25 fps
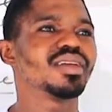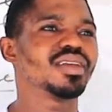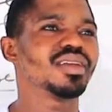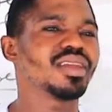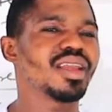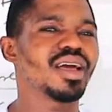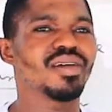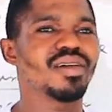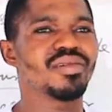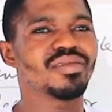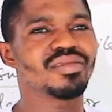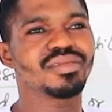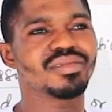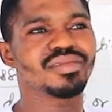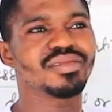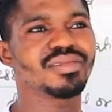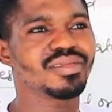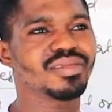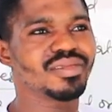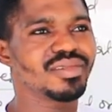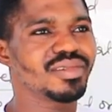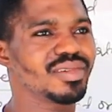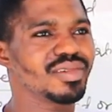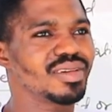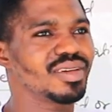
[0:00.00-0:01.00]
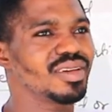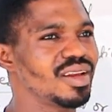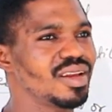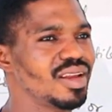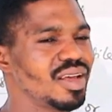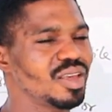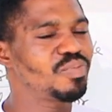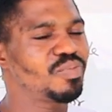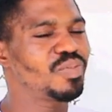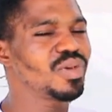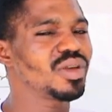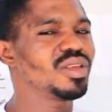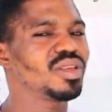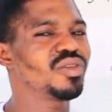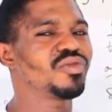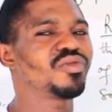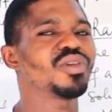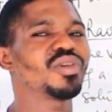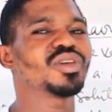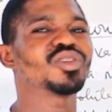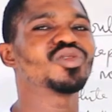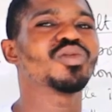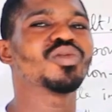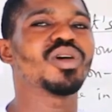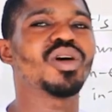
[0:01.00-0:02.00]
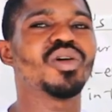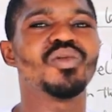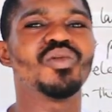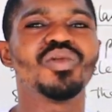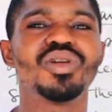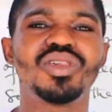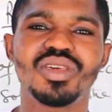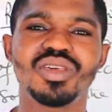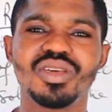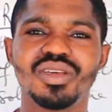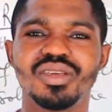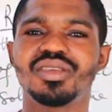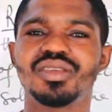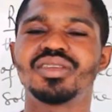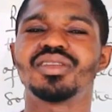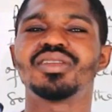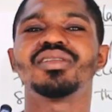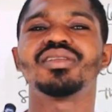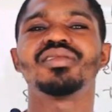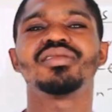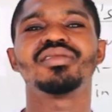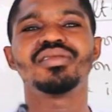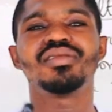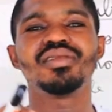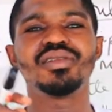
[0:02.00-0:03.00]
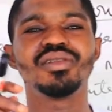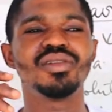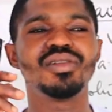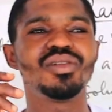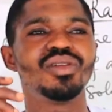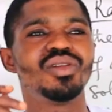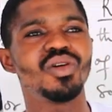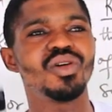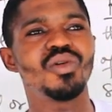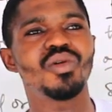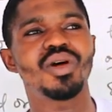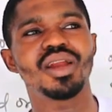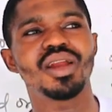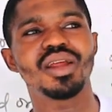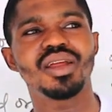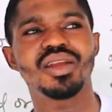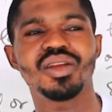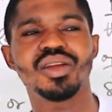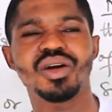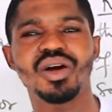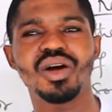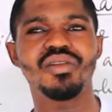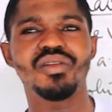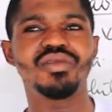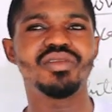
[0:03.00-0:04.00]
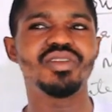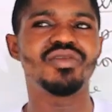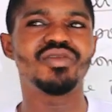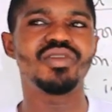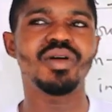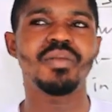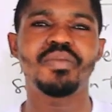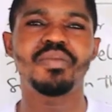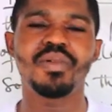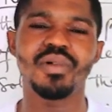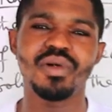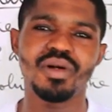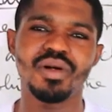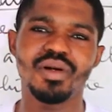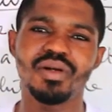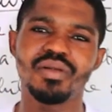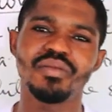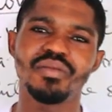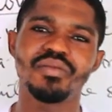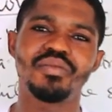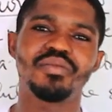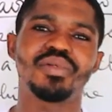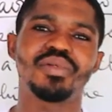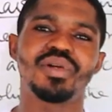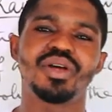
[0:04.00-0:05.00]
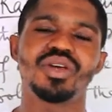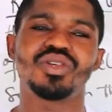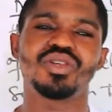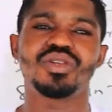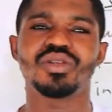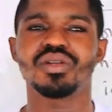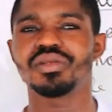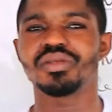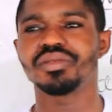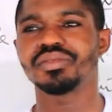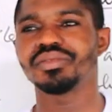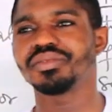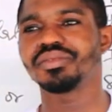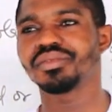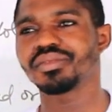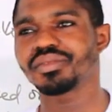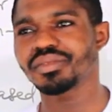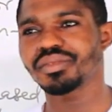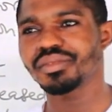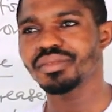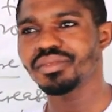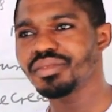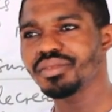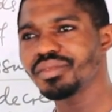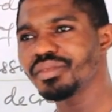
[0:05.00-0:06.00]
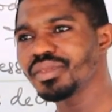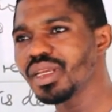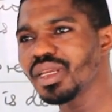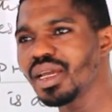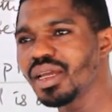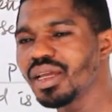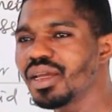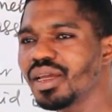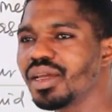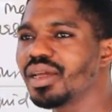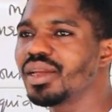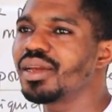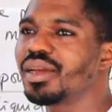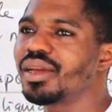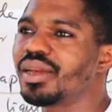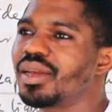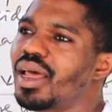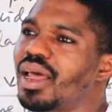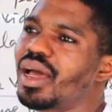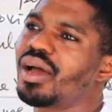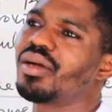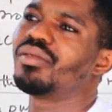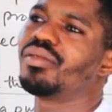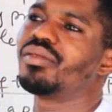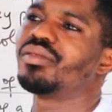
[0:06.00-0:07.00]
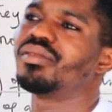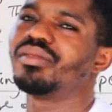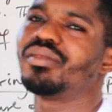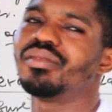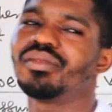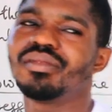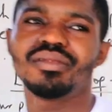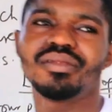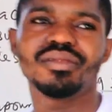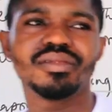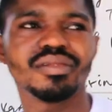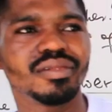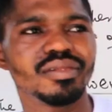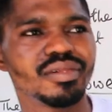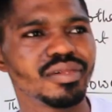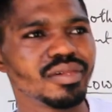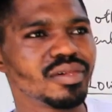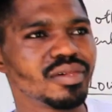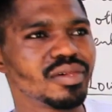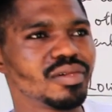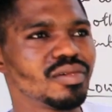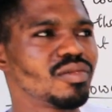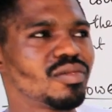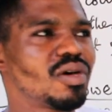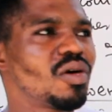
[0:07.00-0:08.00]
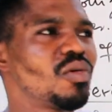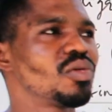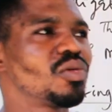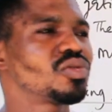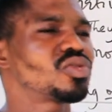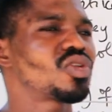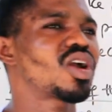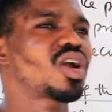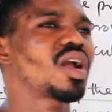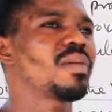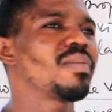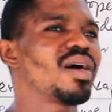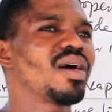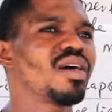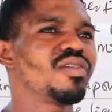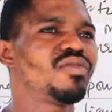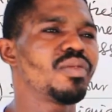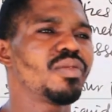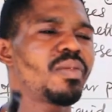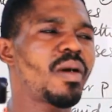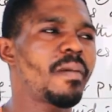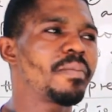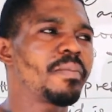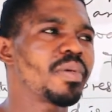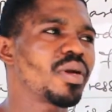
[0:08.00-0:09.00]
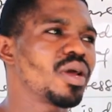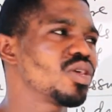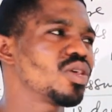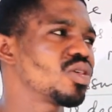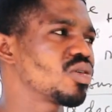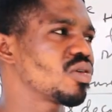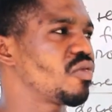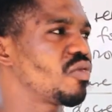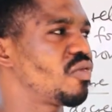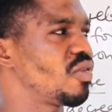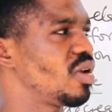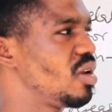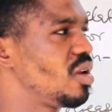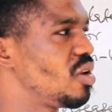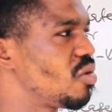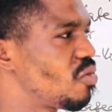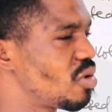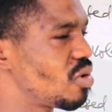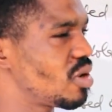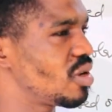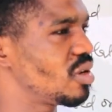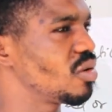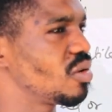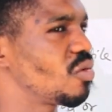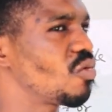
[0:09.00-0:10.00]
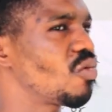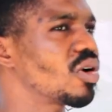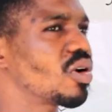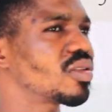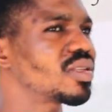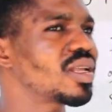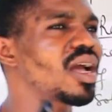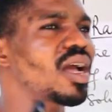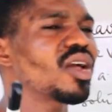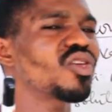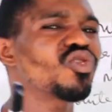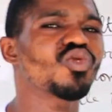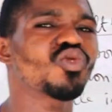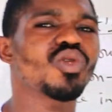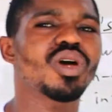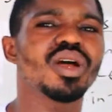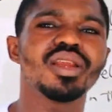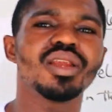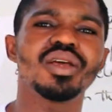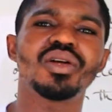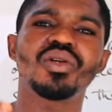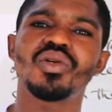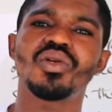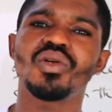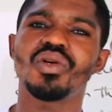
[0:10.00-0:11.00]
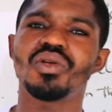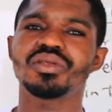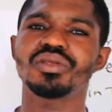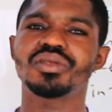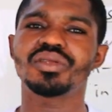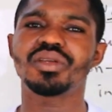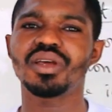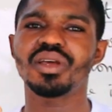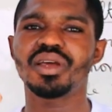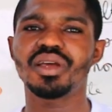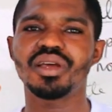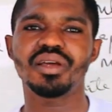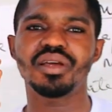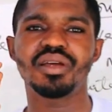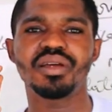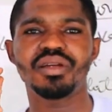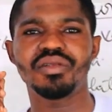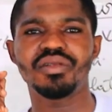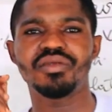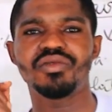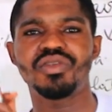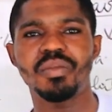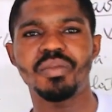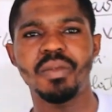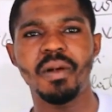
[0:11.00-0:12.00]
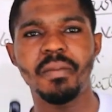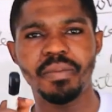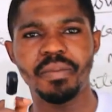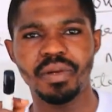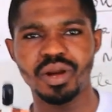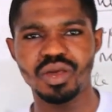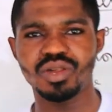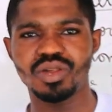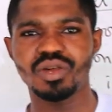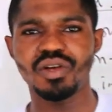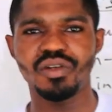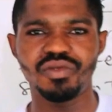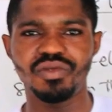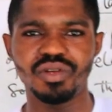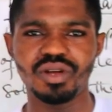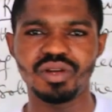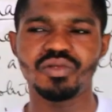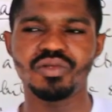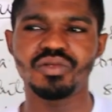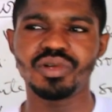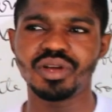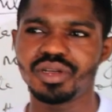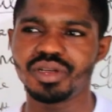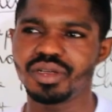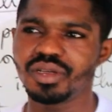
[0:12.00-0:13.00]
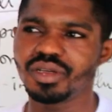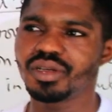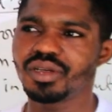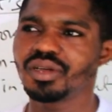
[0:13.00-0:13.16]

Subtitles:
Now, let's pick the first one, which is lowering of the vapor pressure. Now, when we talk about vapor pressure of a liquid, what actually causes vapor pressure of a liquid?